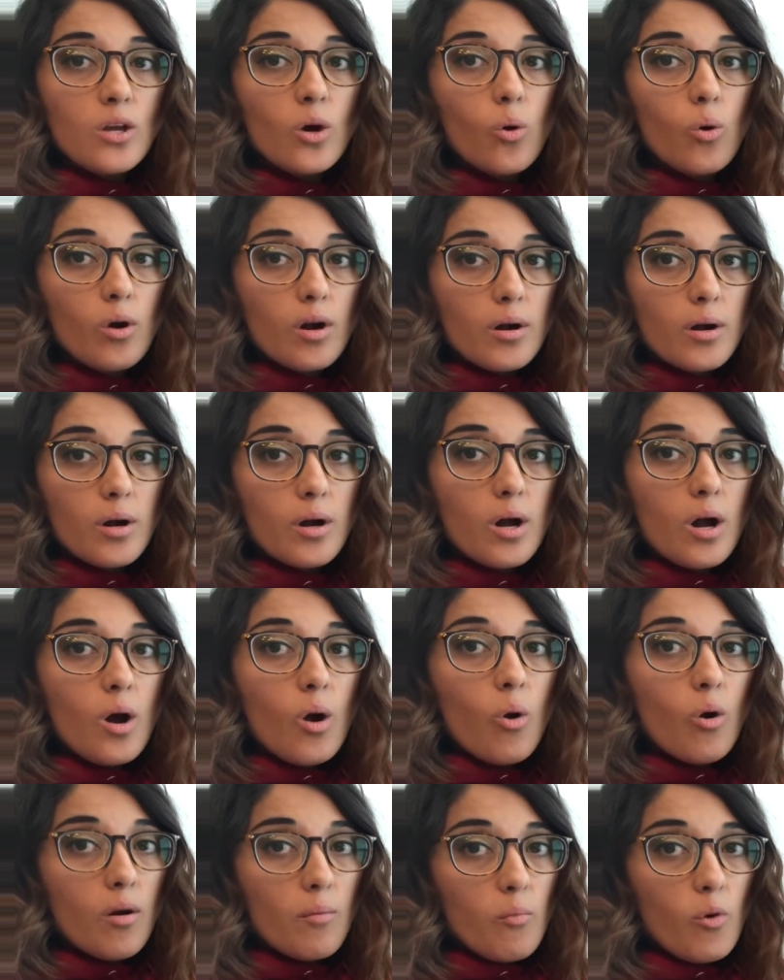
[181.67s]
or
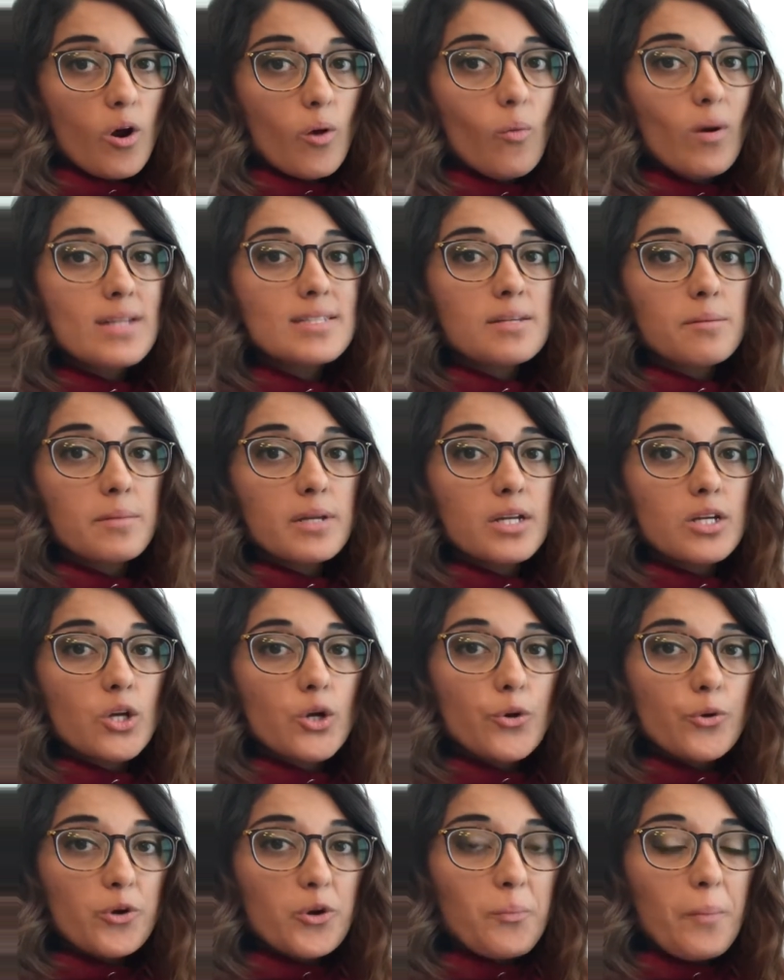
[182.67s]
more ones, I'm gonna
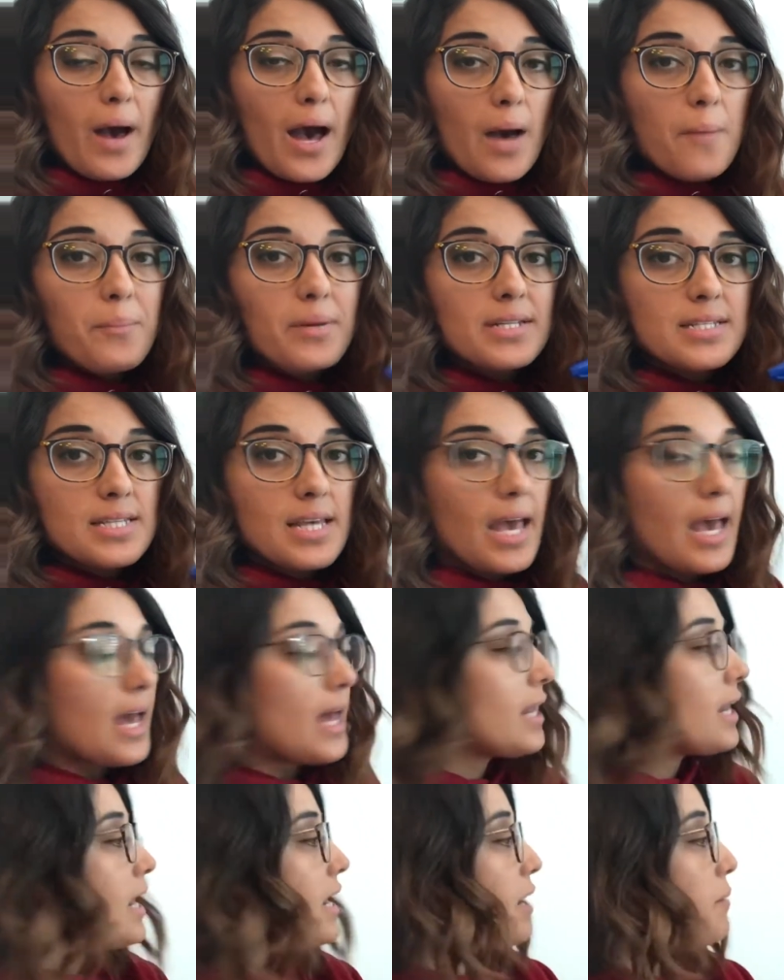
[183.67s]
group up a
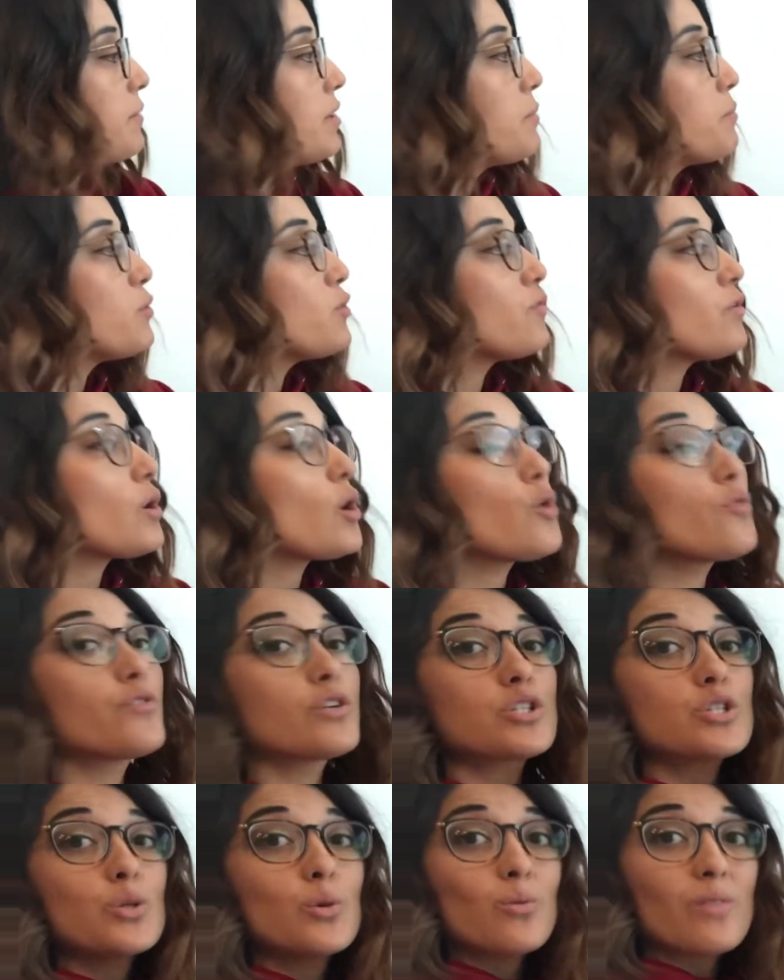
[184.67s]
10 and I'm gonna move it
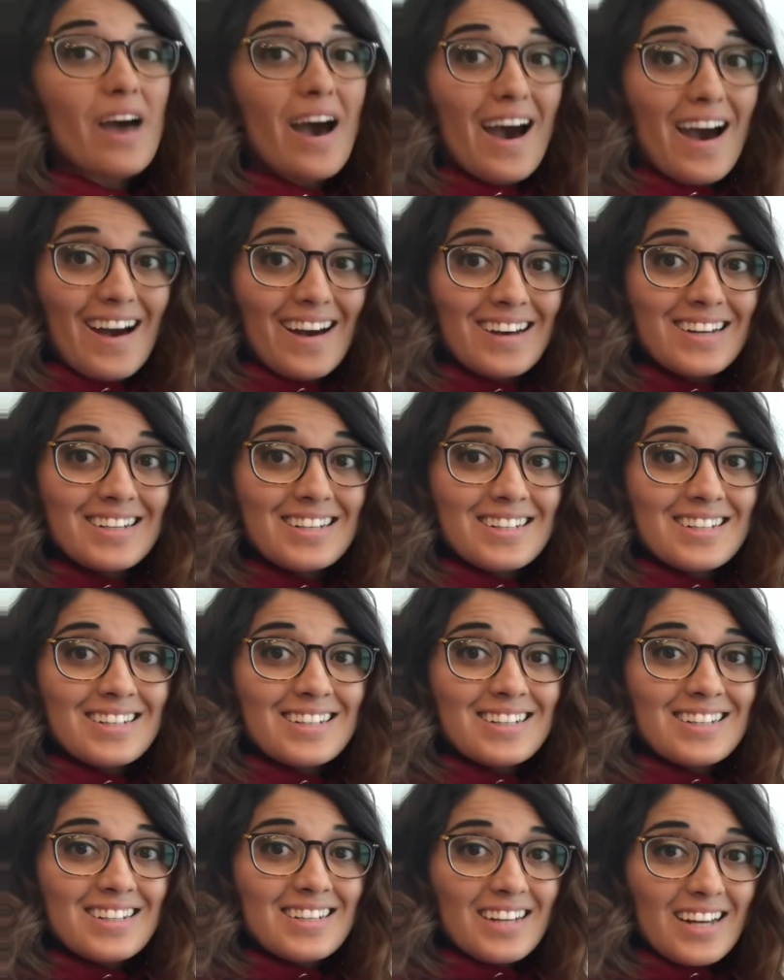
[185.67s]
over to
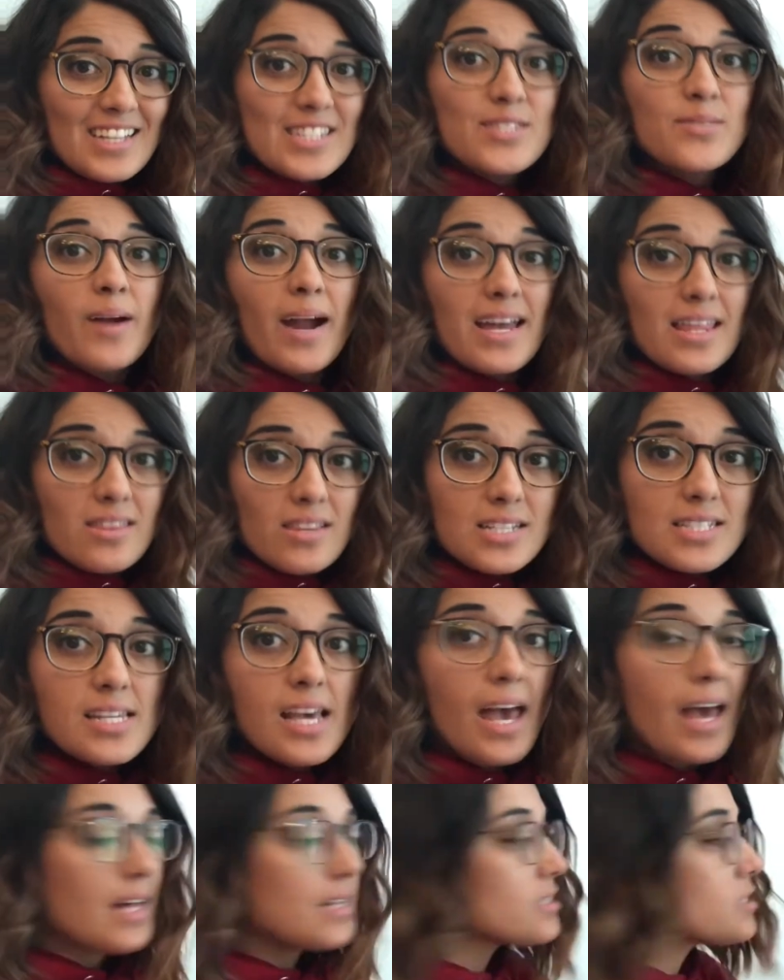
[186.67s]
that's right, the
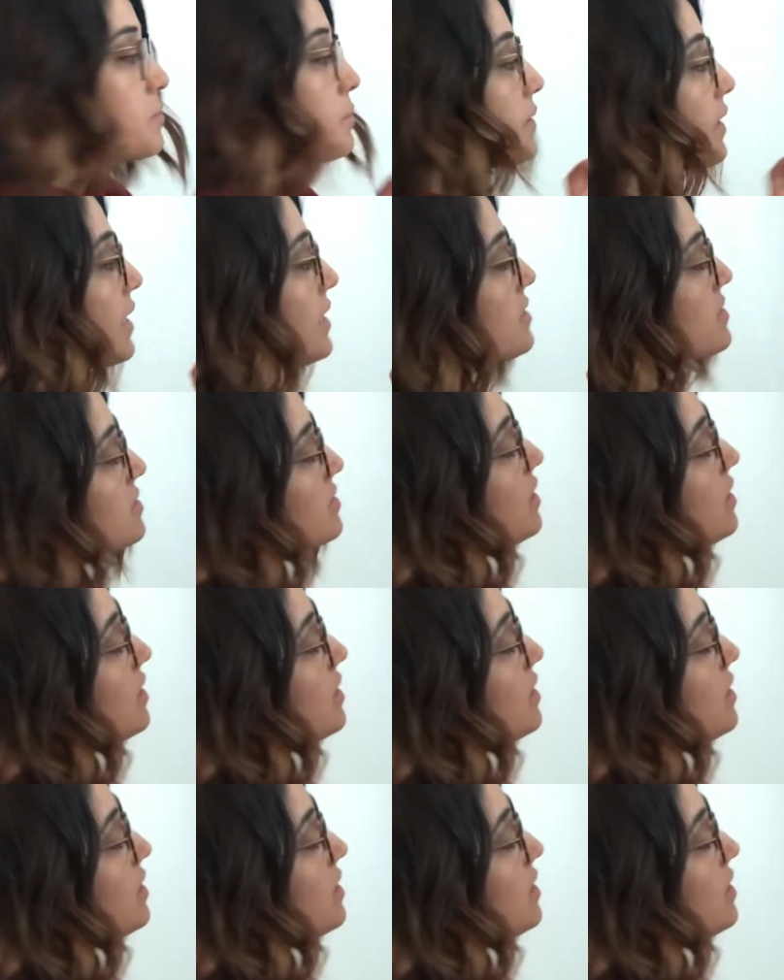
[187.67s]
tens place.